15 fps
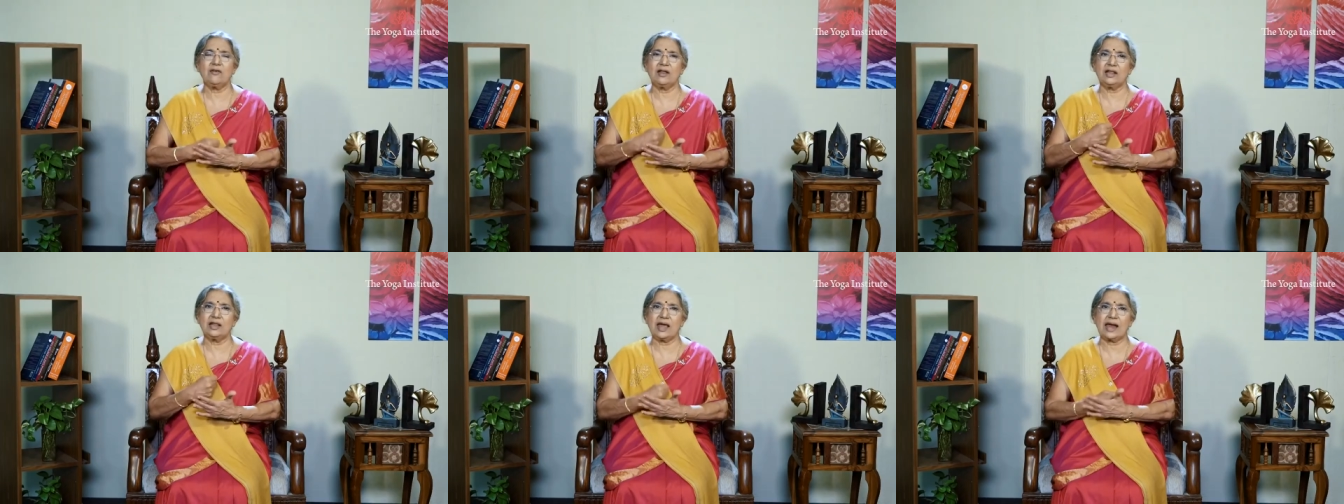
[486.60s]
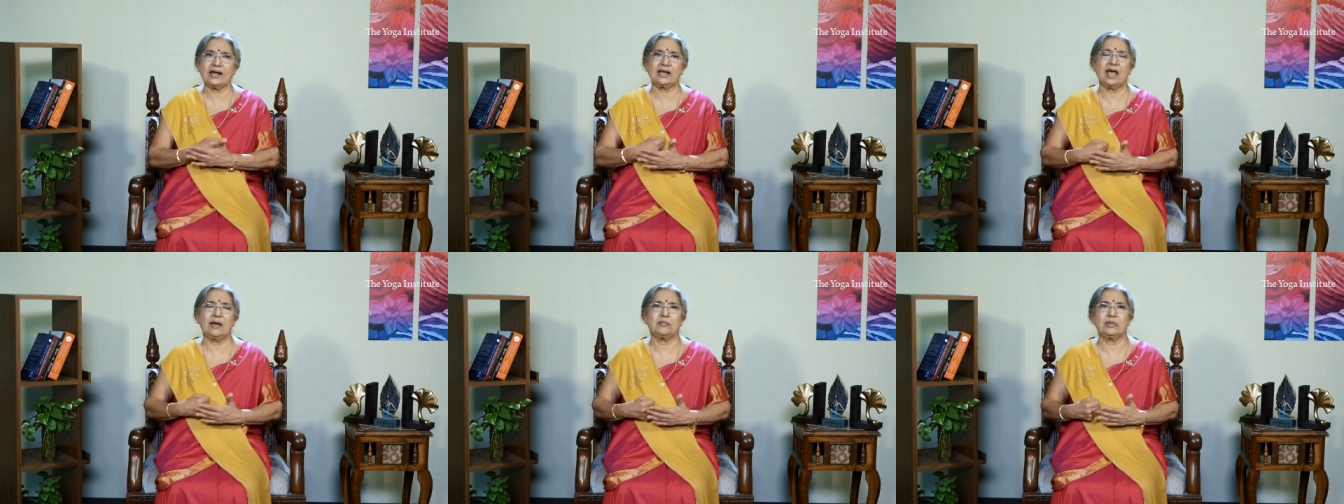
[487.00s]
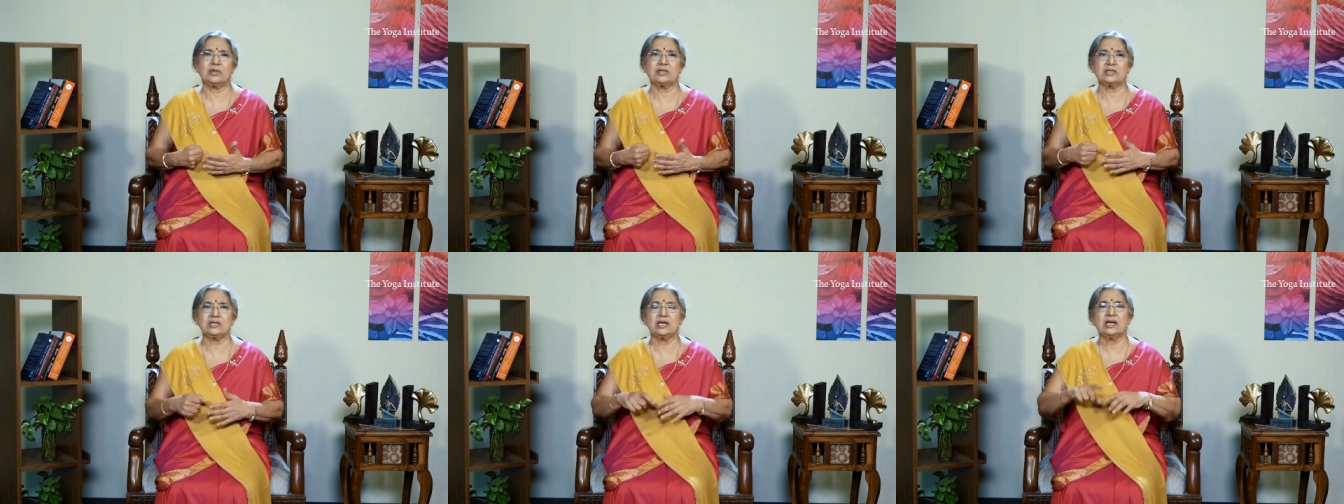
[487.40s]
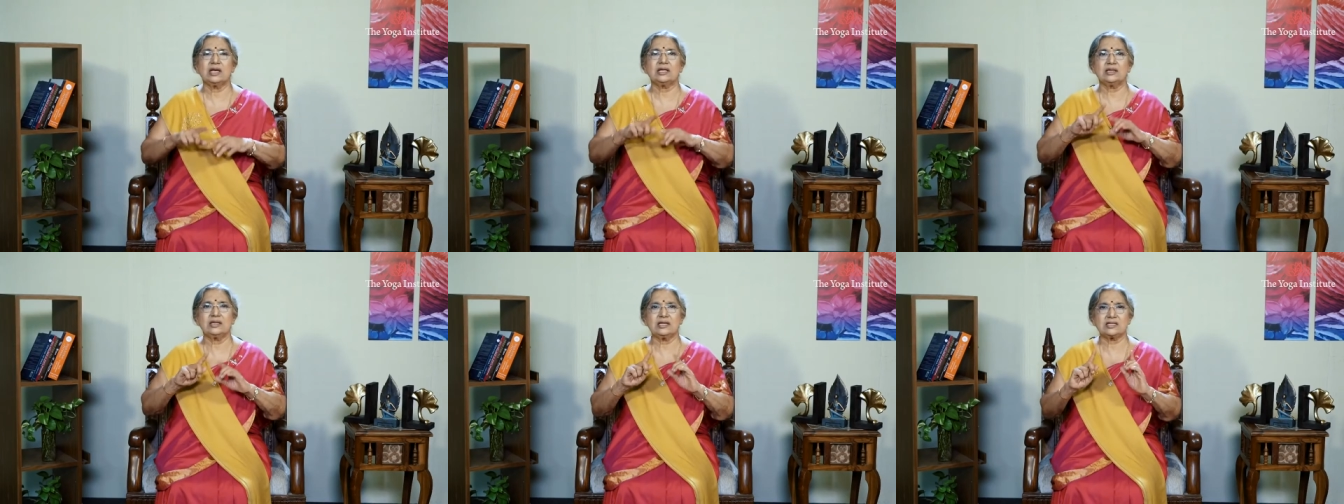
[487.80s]
when that happens,
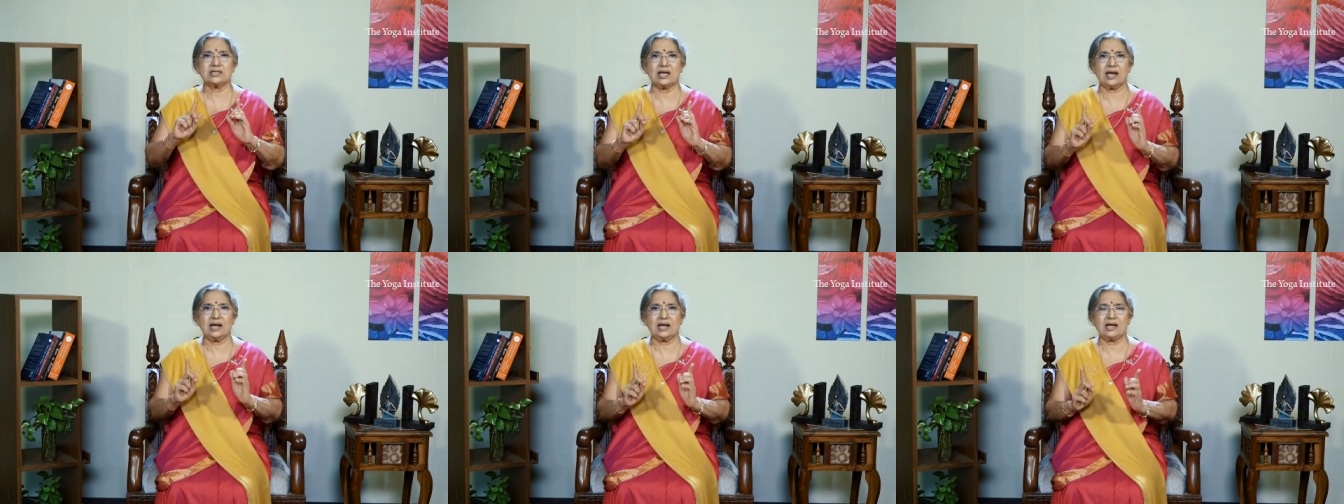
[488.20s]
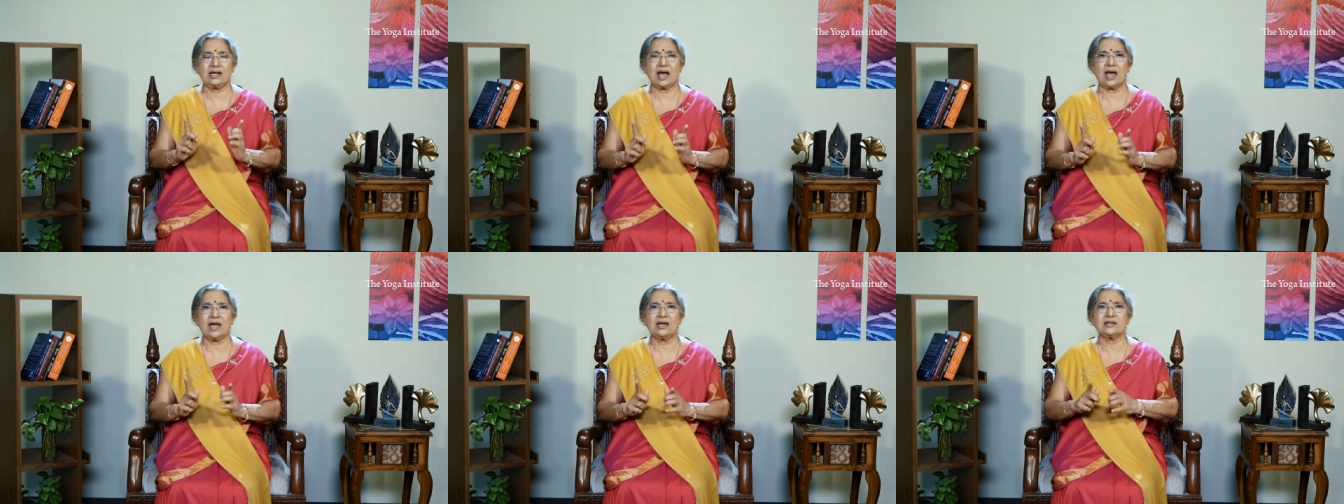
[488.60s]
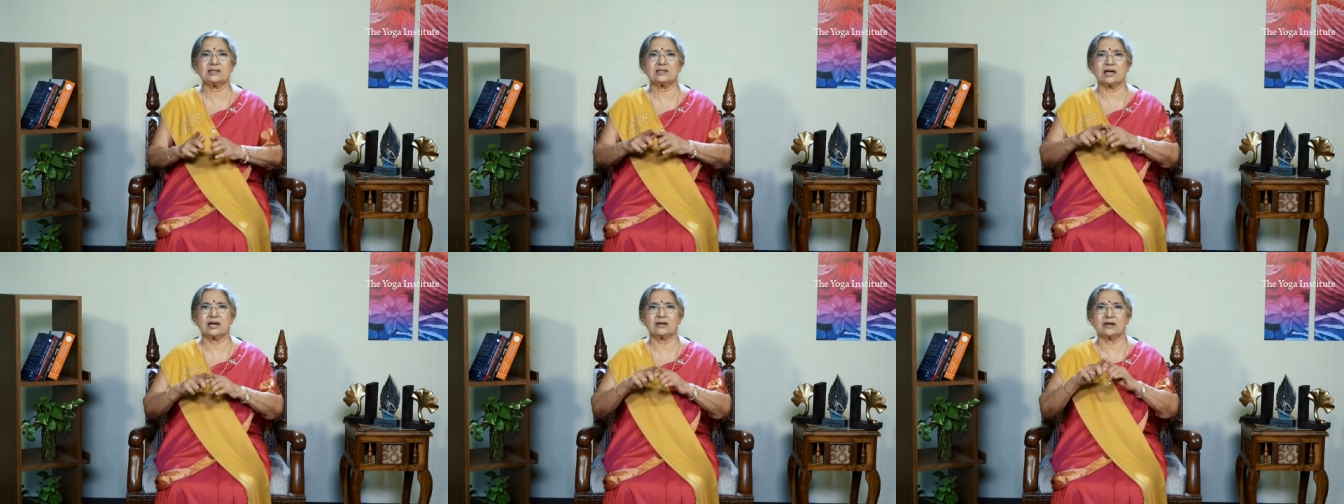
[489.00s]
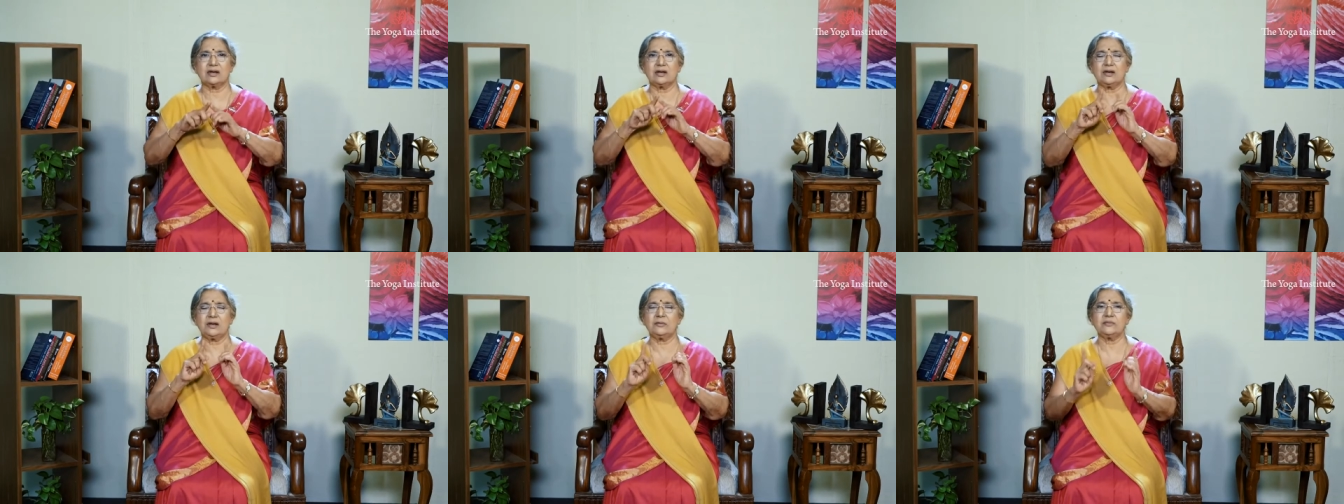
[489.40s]
this entire
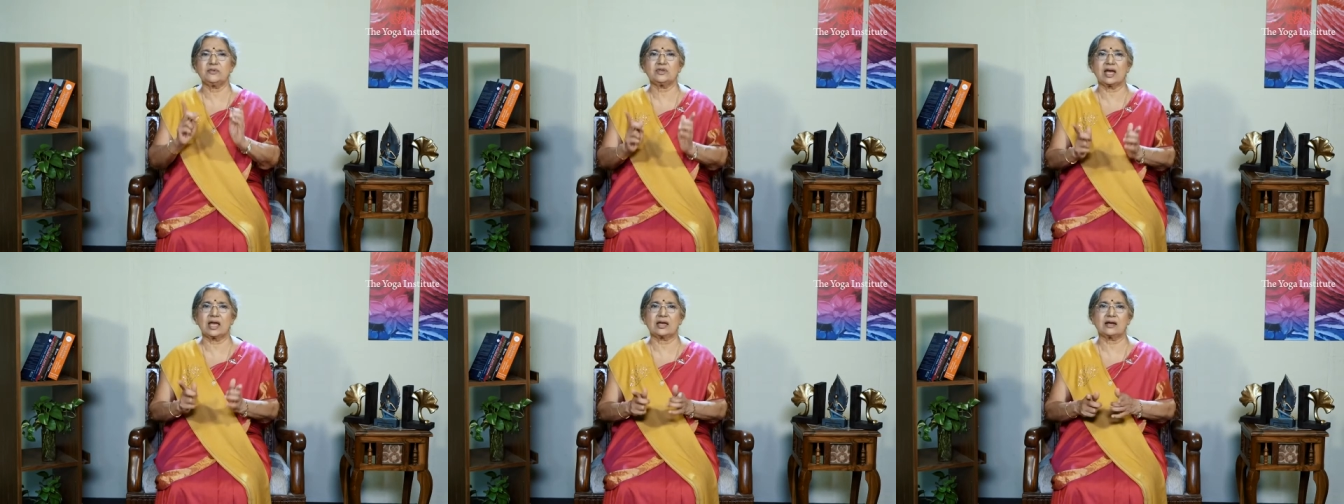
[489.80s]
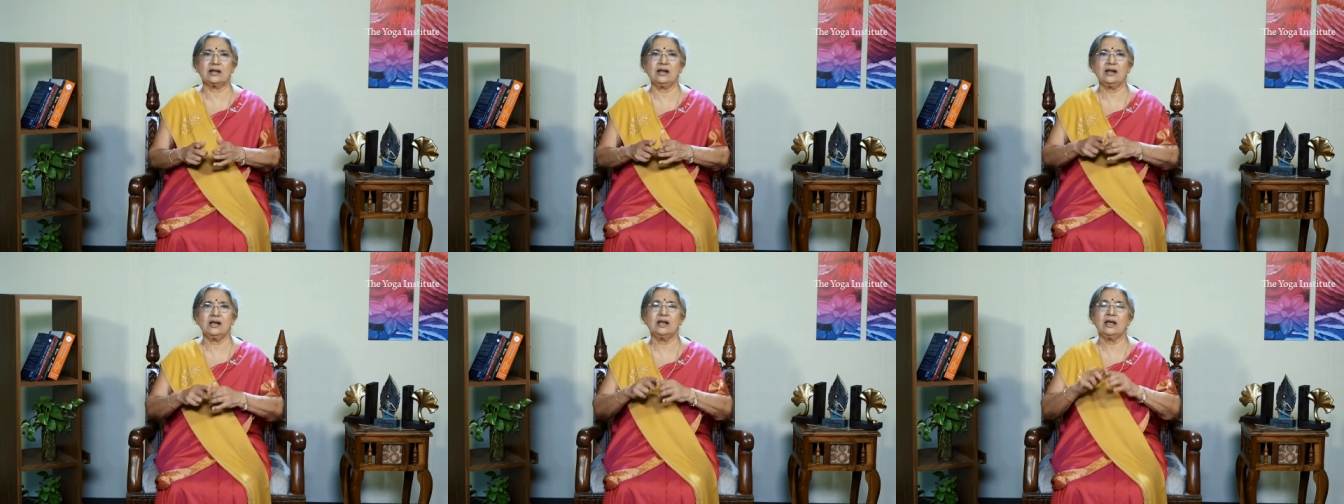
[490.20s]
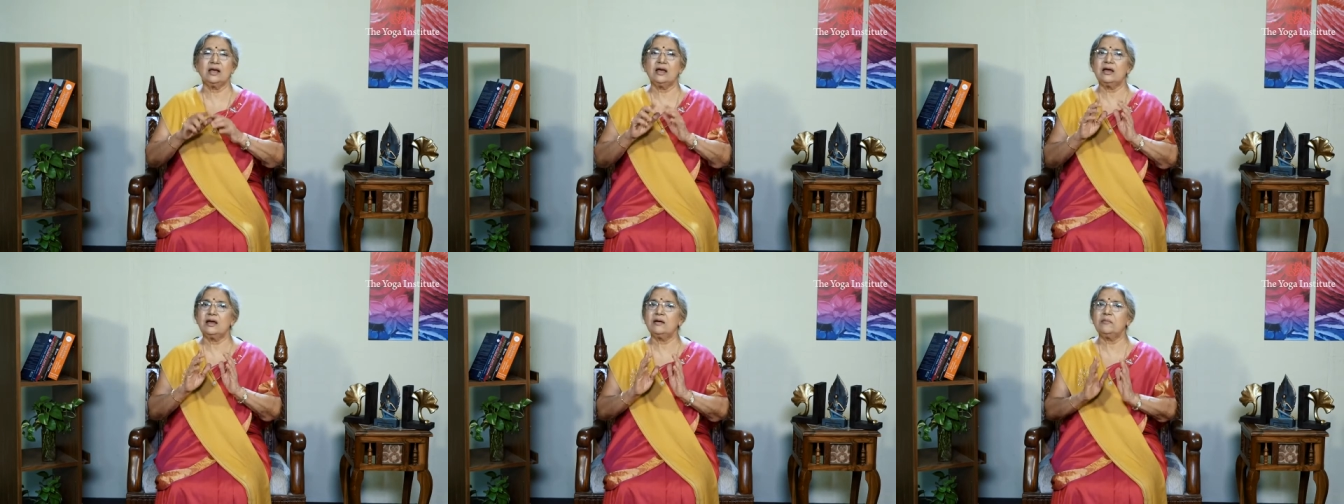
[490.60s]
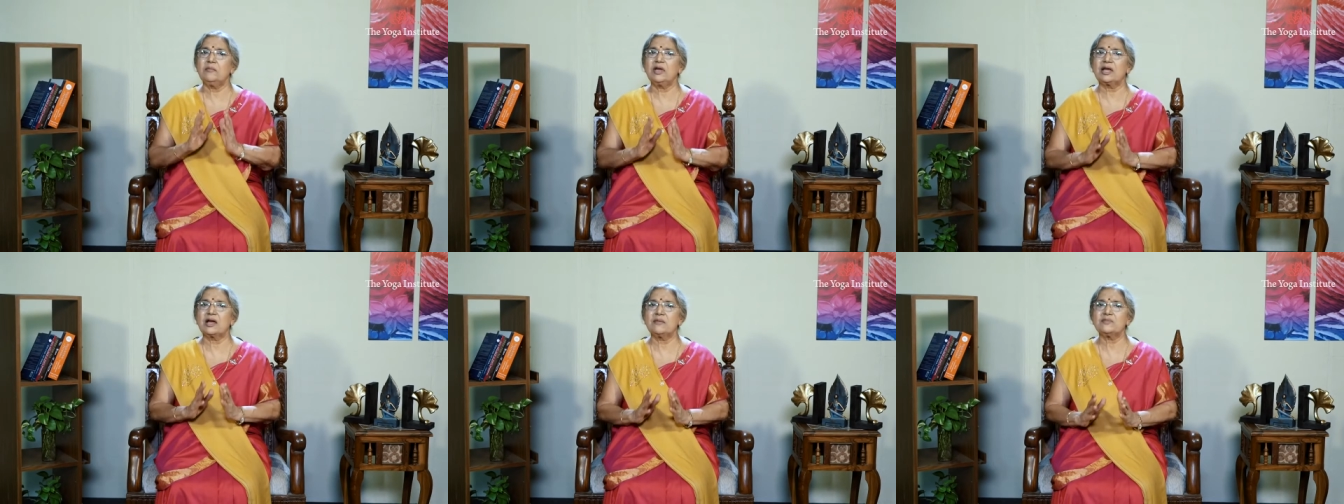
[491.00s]
circadian cycle
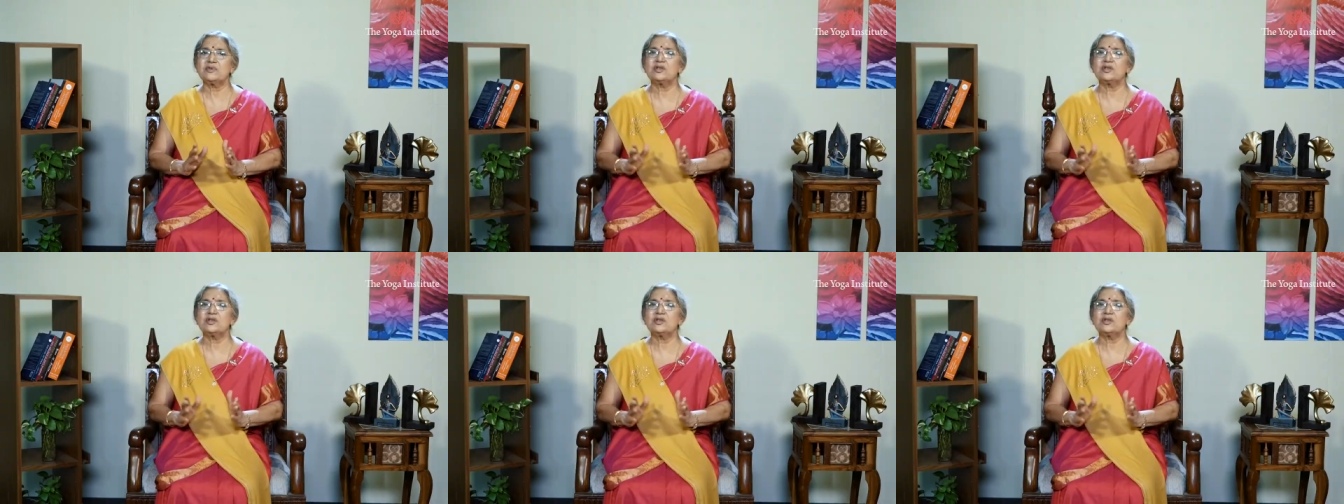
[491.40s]
becomes